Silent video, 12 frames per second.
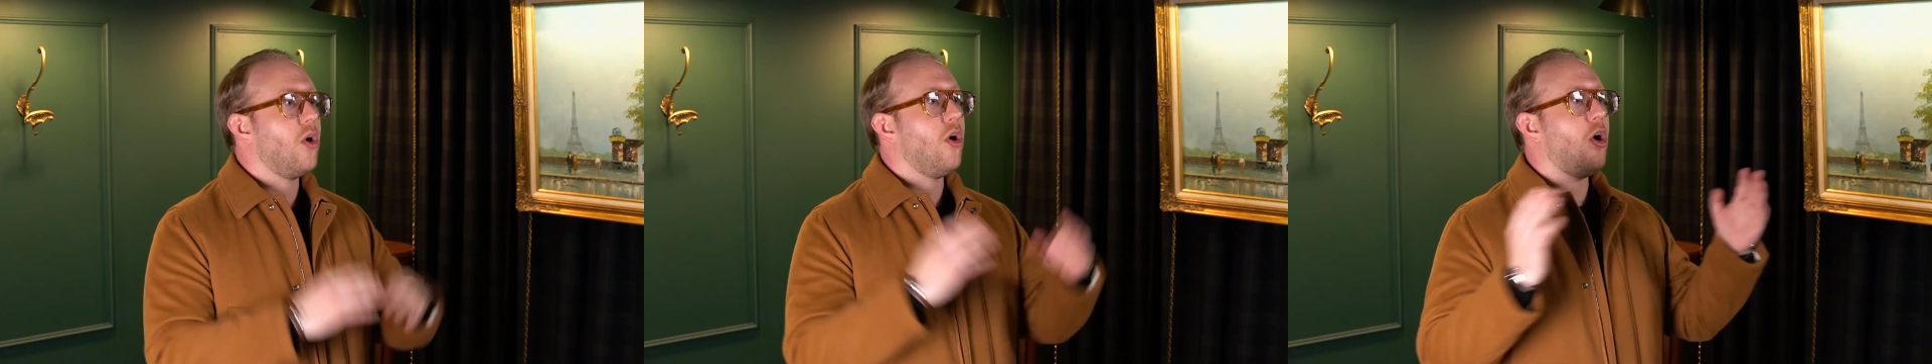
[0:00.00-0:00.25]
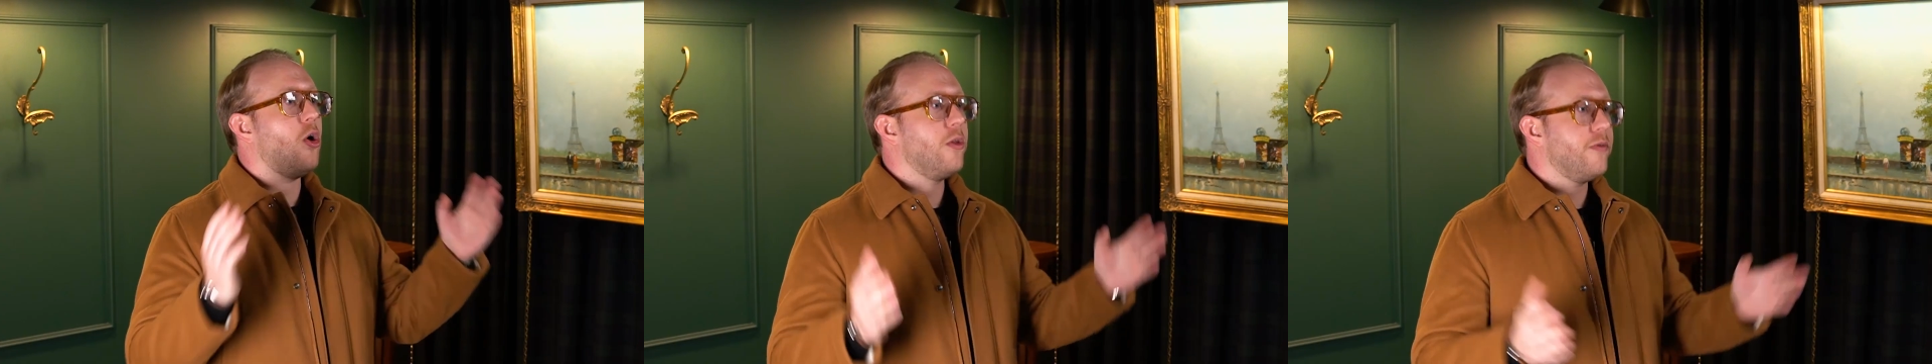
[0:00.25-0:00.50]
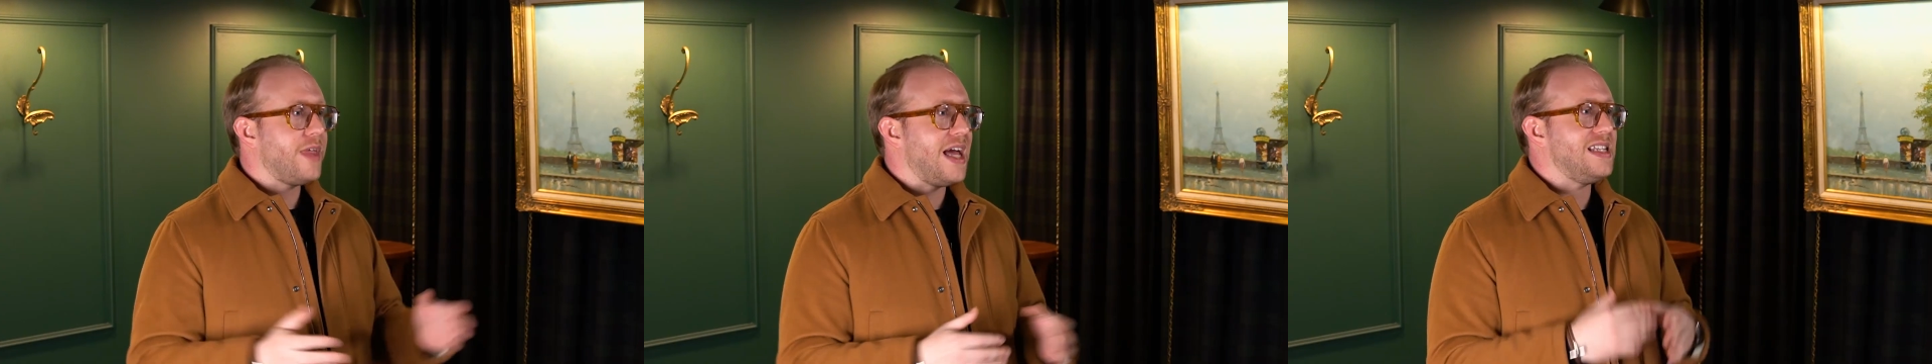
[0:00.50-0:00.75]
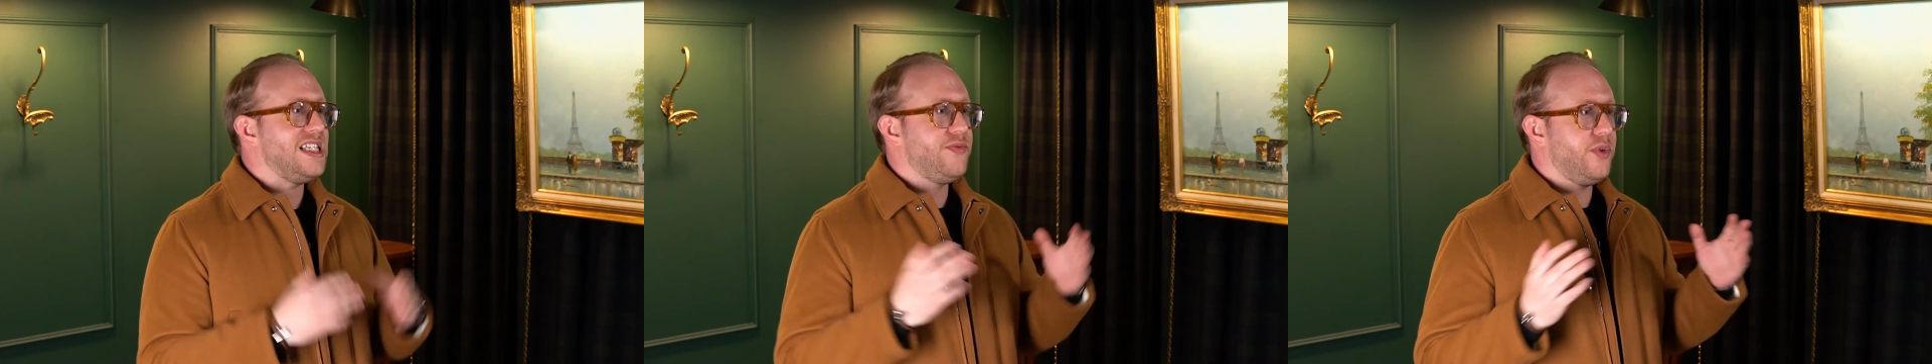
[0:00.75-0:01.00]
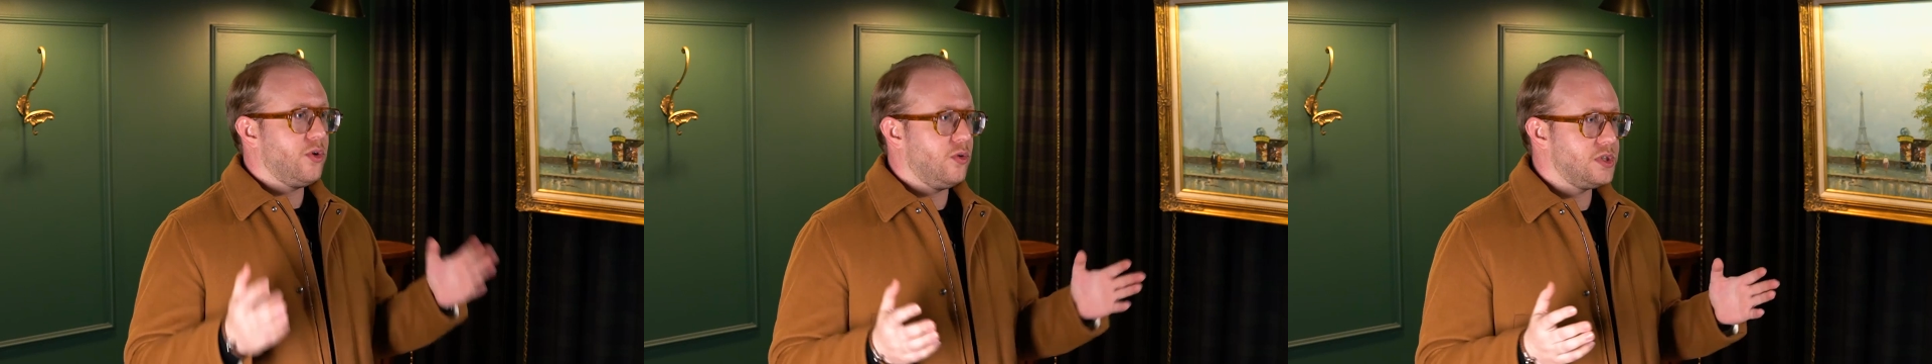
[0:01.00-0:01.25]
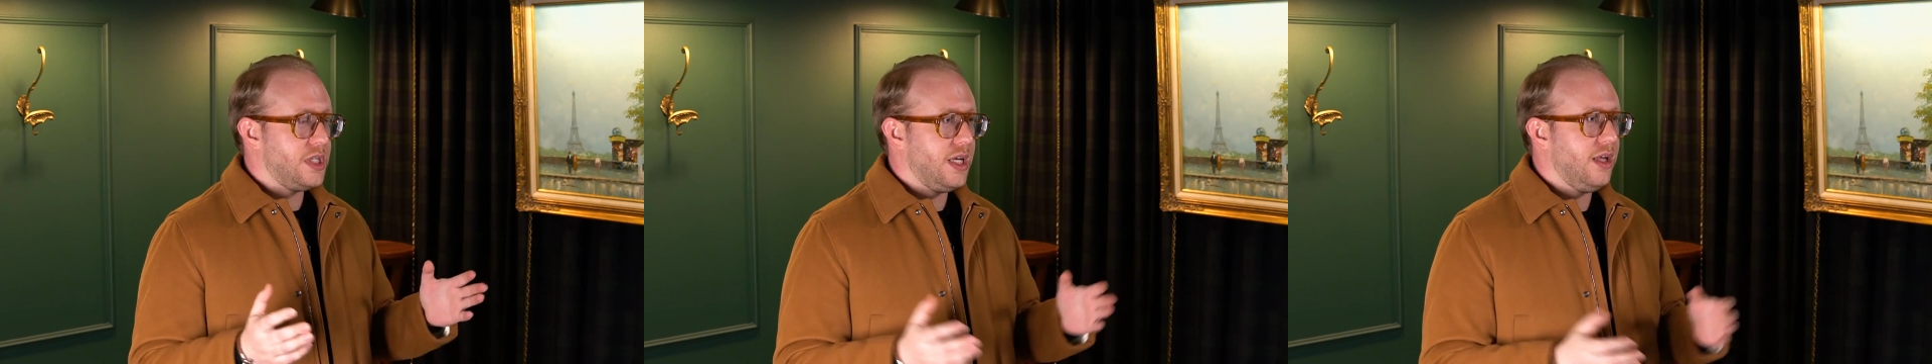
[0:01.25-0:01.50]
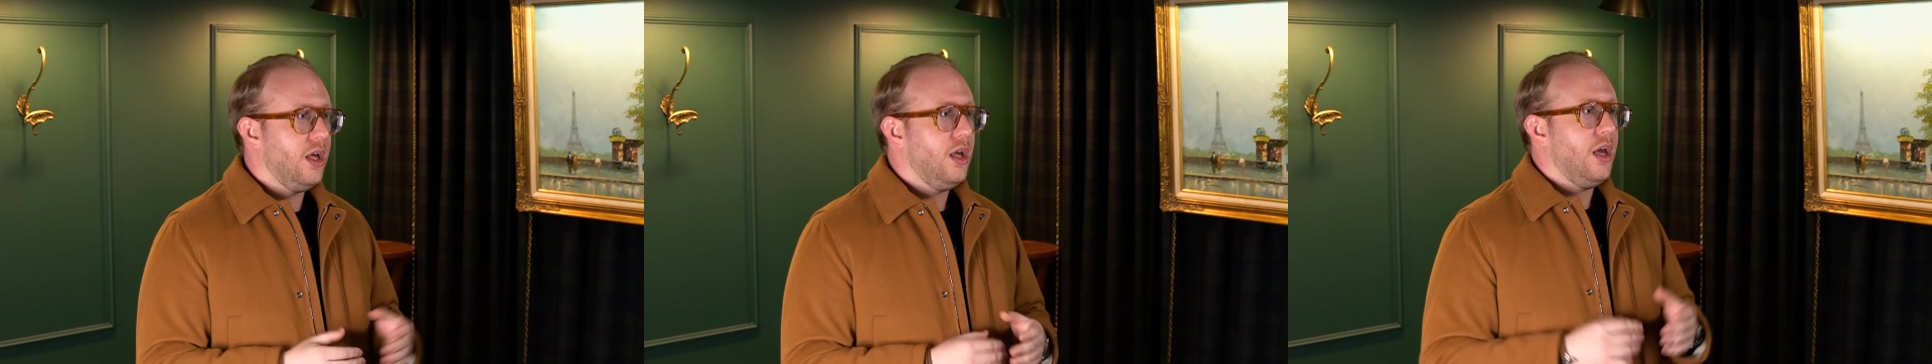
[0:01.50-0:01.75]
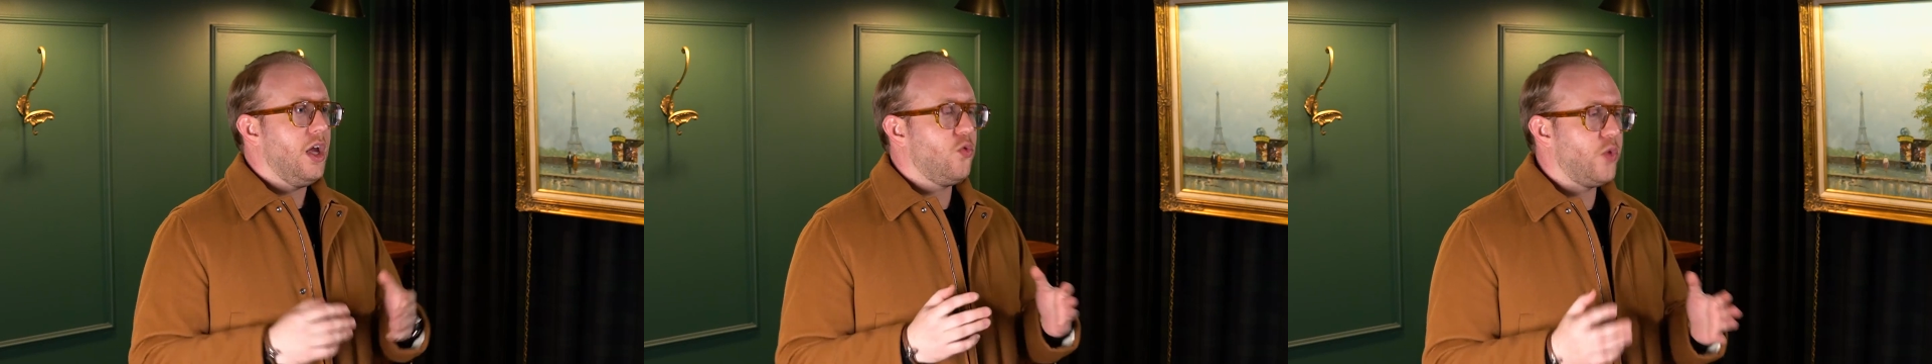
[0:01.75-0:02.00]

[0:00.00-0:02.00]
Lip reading: All of that difficulty and